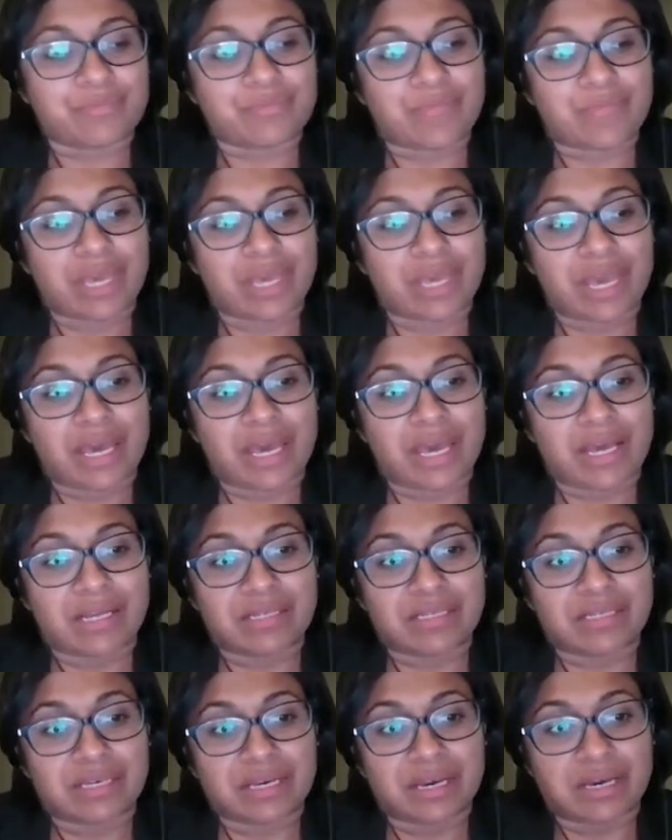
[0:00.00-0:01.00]

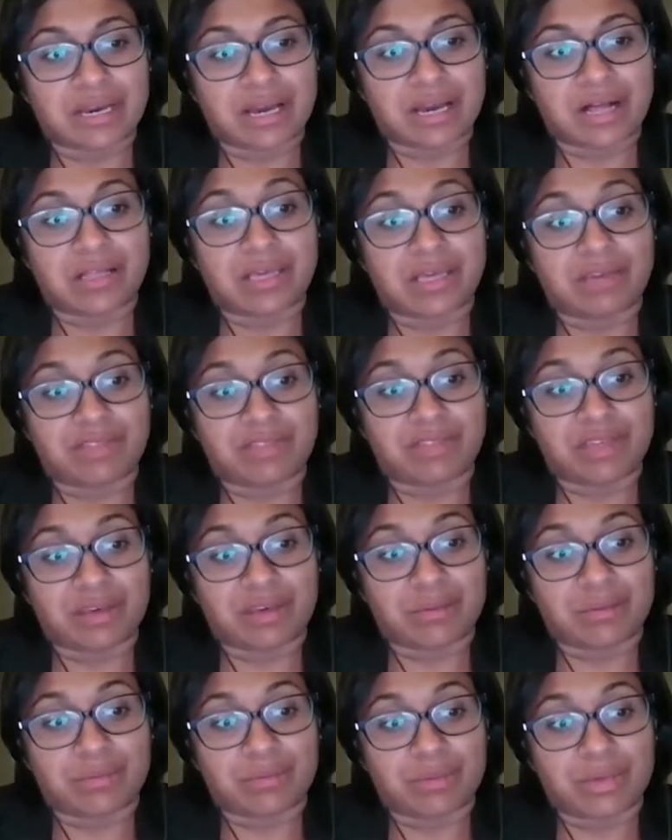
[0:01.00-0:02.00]
And I'll give
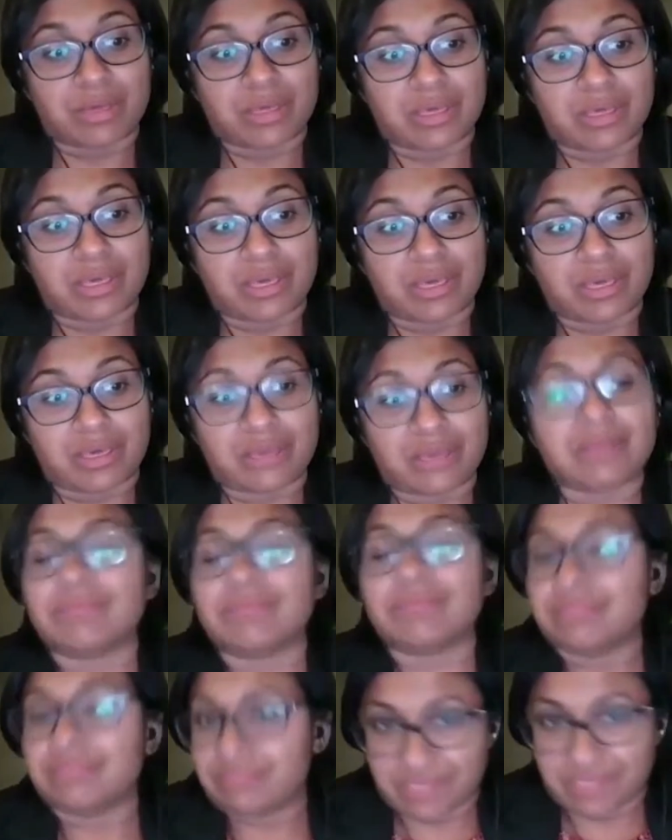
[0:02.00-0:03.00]
them
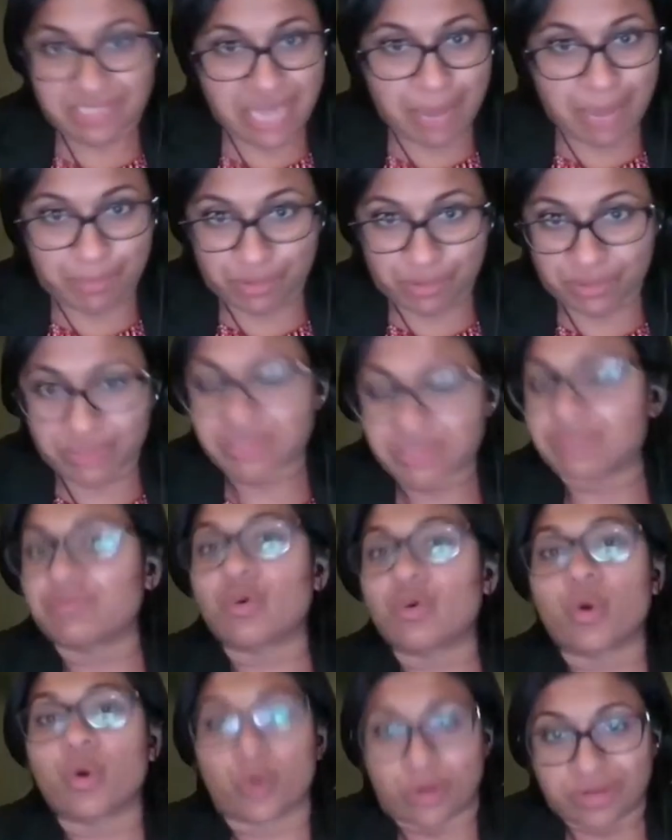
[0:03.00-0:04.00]
the topicals, of
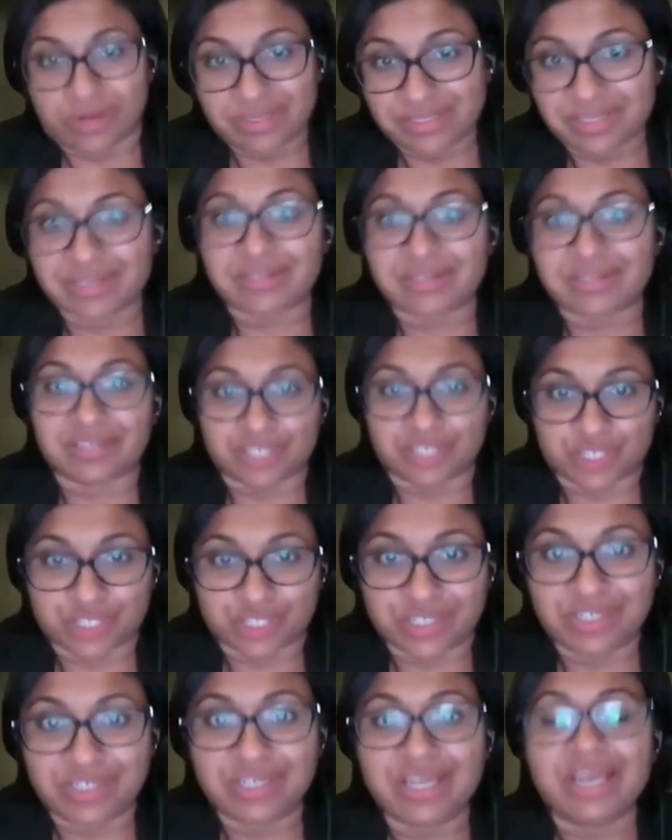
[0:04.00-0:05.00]
course, in
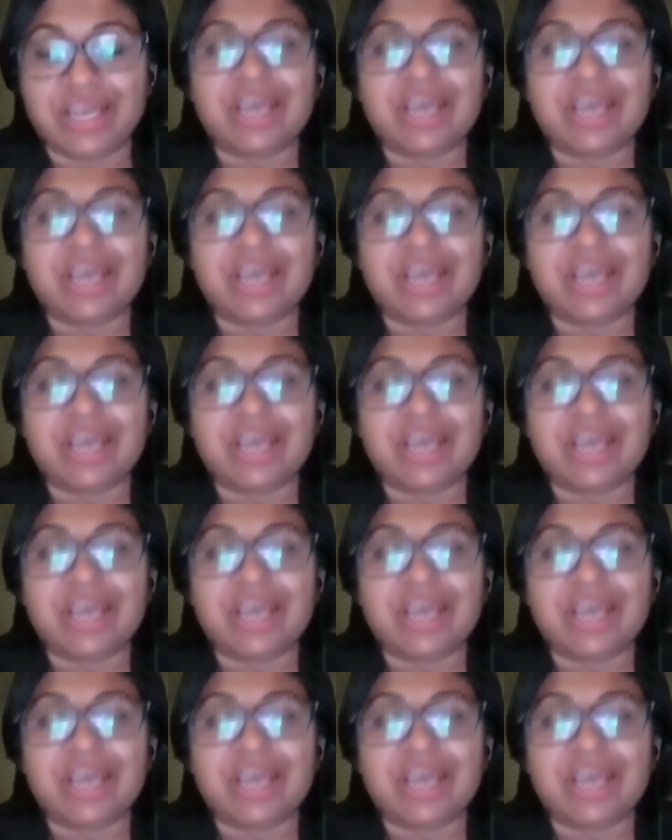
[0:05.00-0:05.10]
addition.